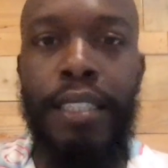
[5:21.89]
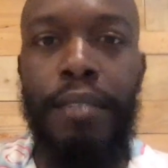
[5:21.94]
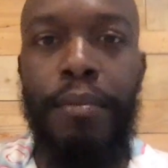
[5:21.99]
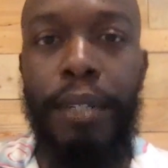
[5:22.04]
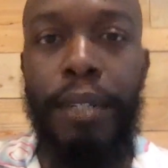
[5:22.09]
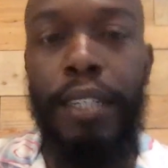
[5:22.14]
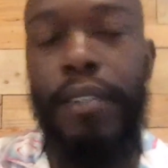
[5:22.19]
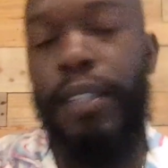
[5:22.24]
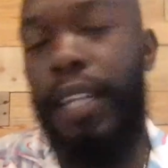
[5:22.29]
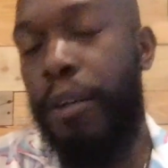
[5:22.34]

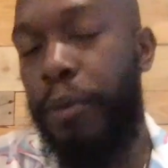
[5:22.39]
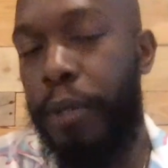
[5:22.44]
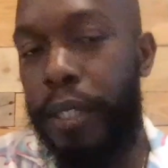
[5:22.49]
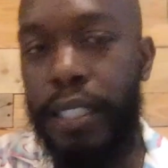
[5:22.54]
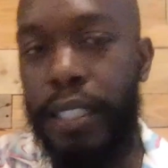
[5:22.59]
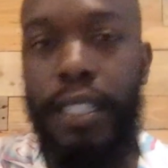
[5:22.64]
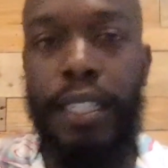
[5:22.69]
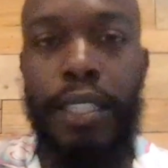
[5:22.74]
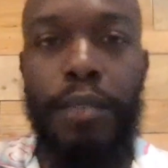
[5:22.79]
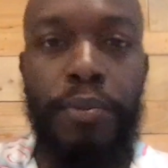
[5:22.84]
but like we
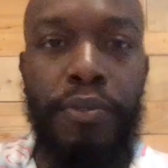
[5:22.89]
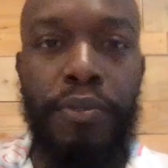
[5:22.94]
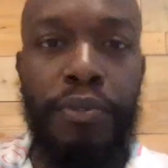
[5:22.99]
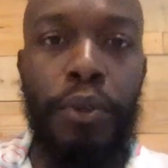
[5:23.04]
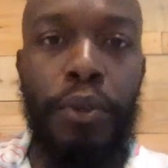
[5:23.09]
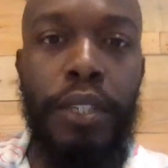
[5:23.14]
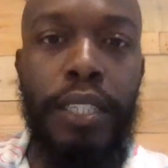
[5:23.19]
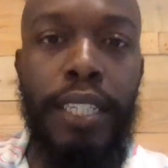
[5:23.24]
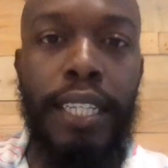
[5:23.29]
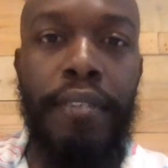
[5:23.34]
discussed
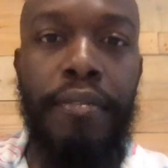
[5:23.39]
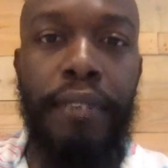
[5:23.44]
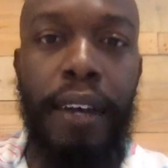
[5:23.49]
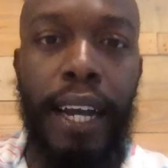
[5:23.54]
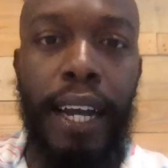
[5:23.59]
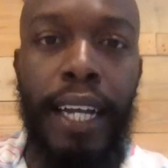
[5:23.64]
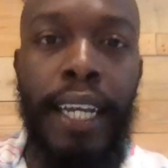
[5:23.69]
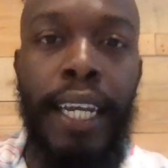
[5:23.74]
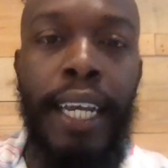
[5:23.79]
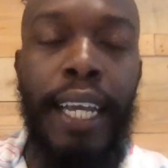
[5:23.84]
before,
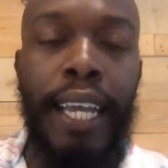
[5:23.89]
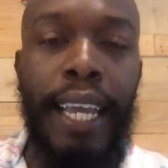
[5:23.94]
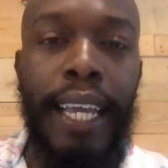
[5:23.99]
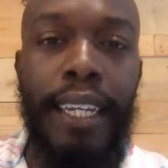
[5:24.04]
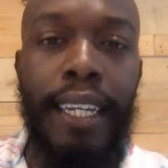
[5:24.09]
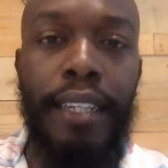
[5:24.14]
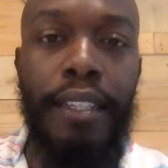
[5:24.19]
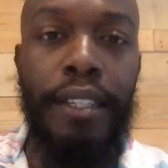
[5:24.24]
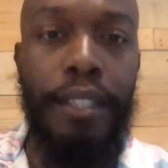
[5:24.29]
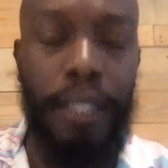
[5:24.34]
DeFi and
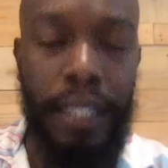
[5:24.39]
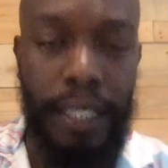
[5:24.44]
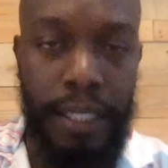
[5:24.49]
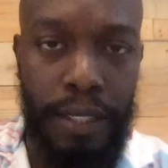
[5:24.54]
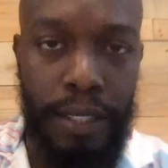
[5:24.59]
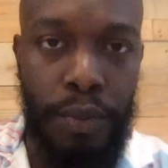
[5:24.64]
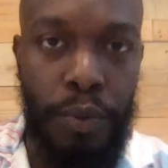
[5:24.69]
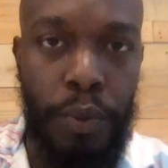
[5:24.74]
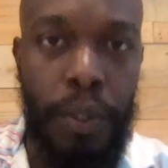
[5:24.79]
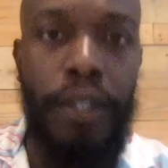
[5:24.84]
other things
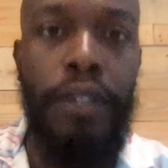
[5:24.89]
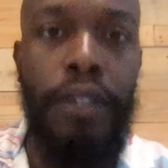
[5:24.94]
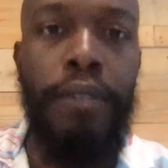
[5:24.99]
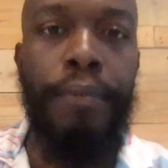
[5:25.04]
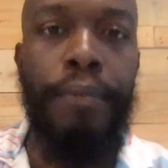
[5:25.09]
as well.